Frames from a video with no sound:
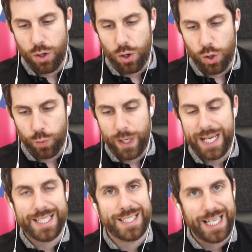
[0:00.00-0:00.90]
or
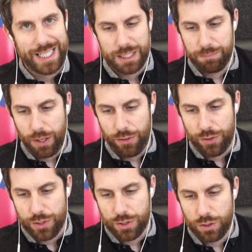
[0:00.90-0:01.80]
wait 6 months